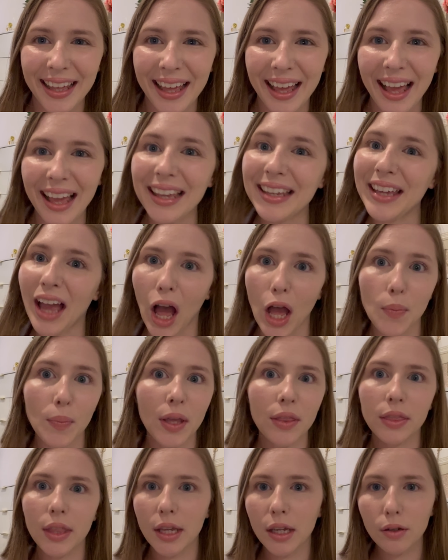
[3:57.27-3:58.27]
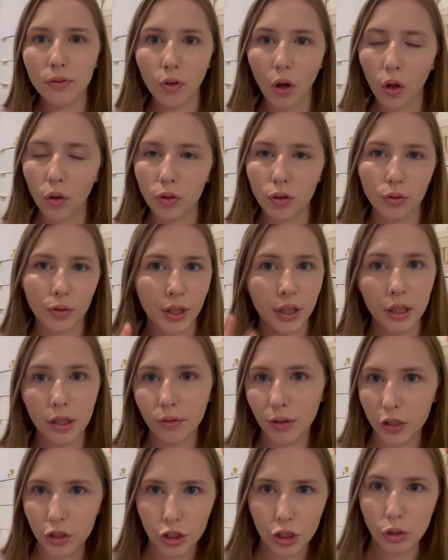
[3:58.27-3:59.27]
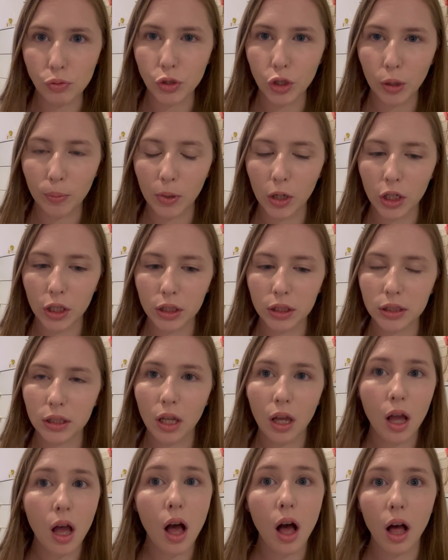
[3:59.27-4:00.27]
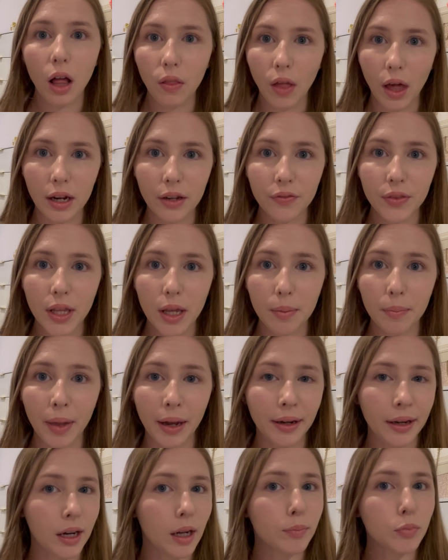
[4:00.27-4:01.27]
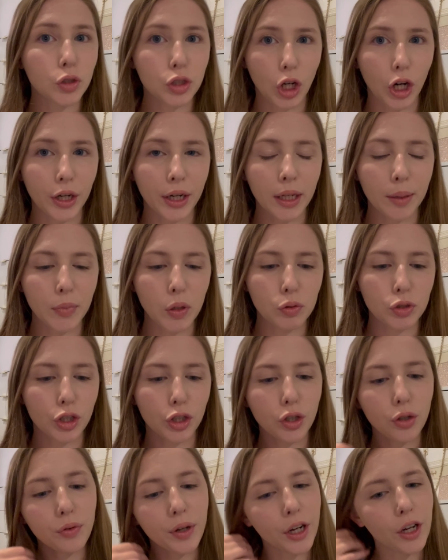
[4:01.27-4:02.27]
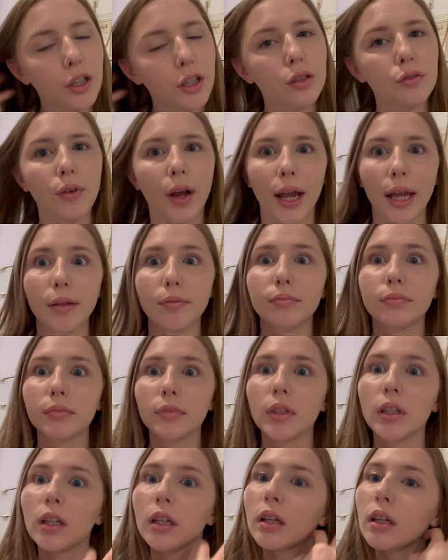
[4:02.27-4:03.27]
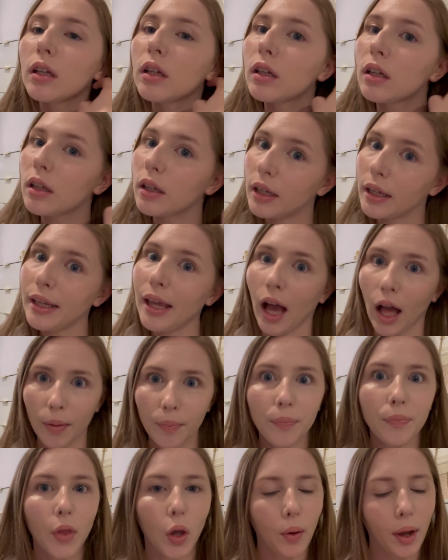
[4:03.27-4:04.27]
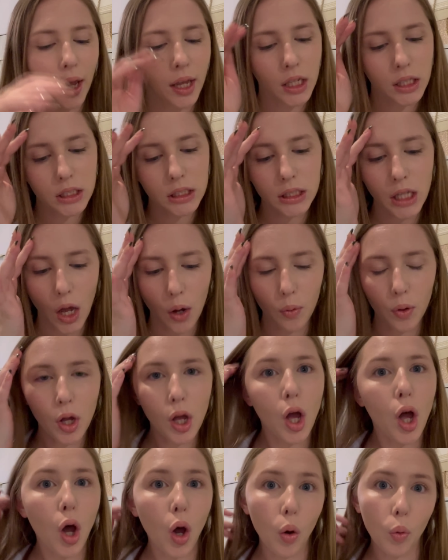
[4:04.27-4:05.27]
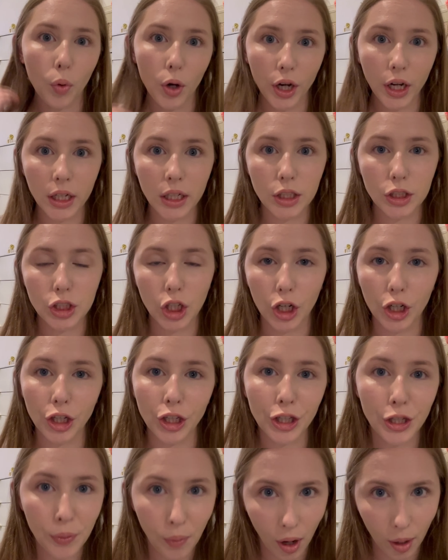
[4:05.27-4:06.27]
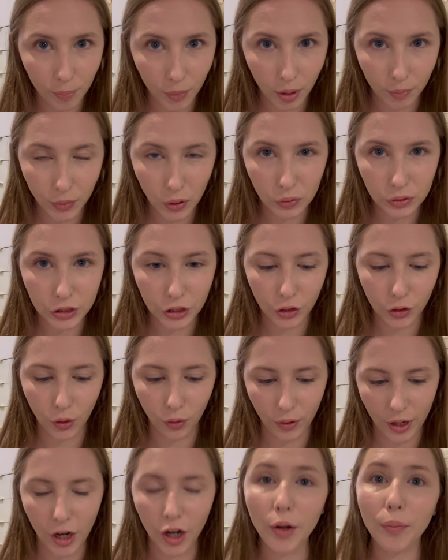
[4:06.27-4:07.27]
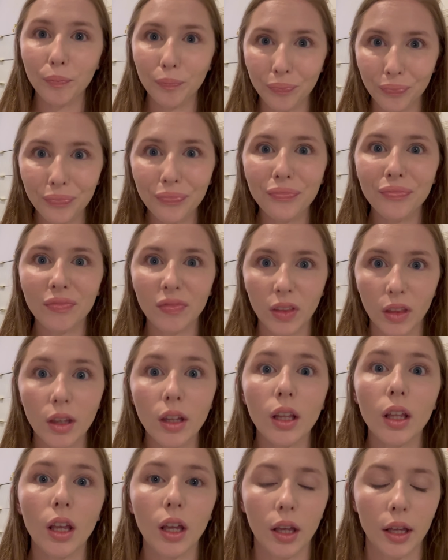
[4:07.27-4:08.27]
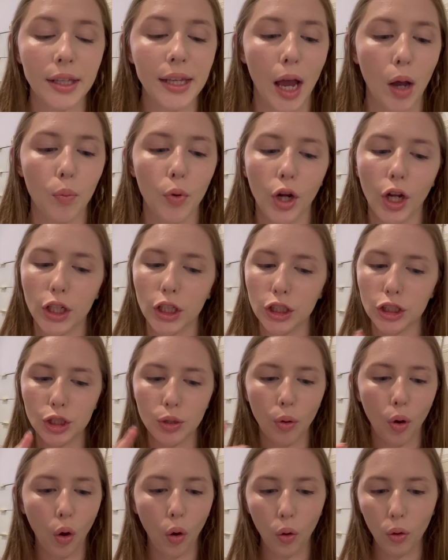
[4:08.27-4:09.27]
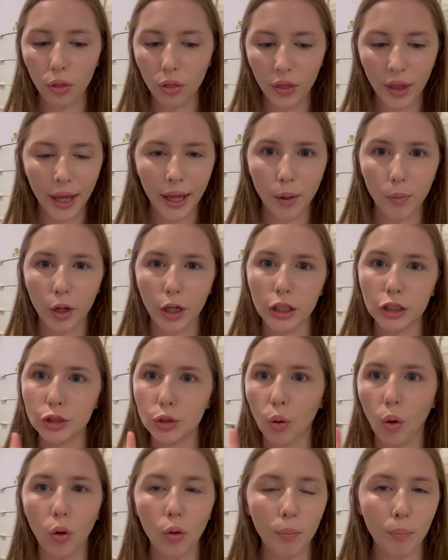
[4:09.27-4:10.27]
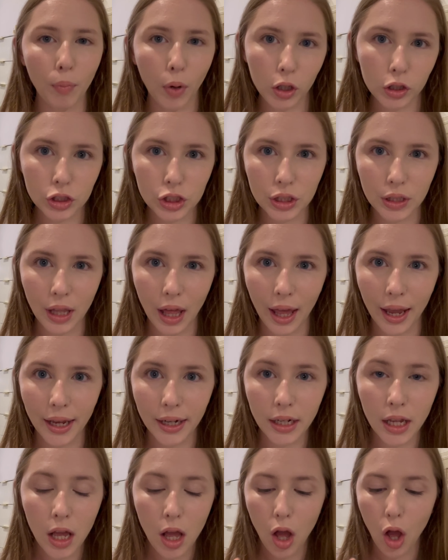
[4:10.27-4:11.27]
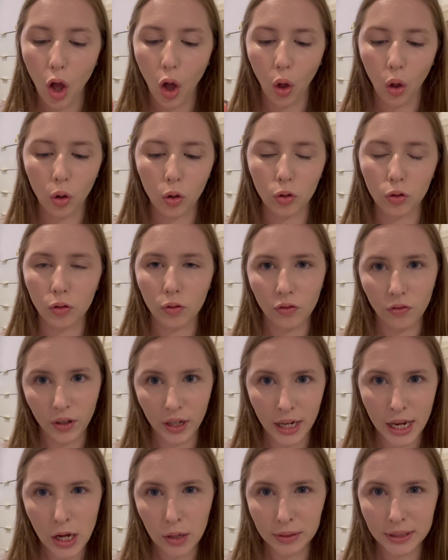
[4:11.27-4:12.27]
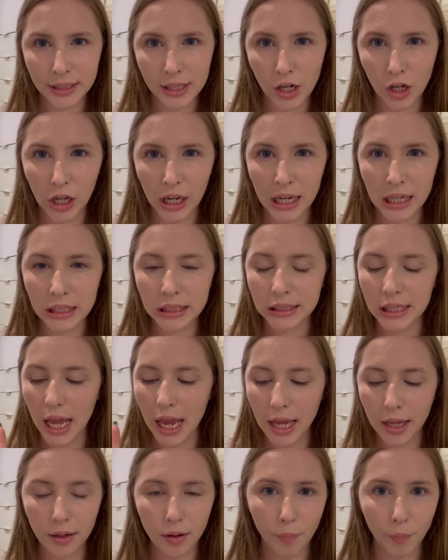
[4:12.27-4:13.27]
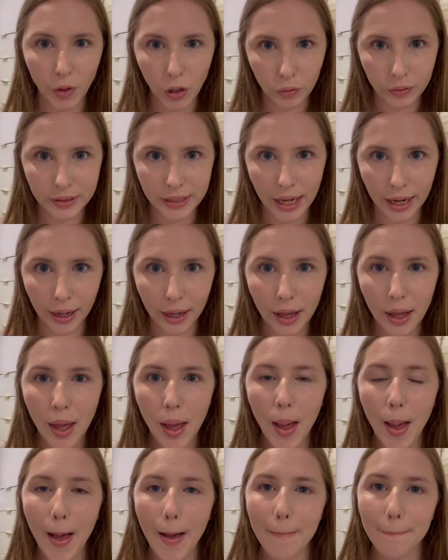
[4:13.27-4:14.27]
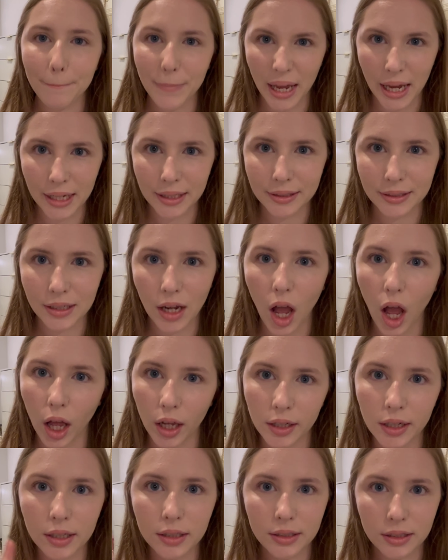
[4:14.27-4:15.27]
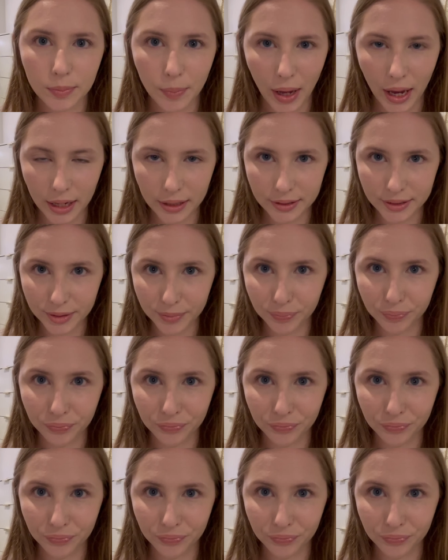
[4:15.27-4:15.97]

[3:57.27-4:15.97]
Yeah, I mean, think of all the really rich YouTubers. A lot of them ended up starting a music career, right? Yeah, okay, so we're gonna start you up a music career. Yeah, we're gonna do a whole thing. We're gonna do a whole merch line, a whole video series, and music based on space.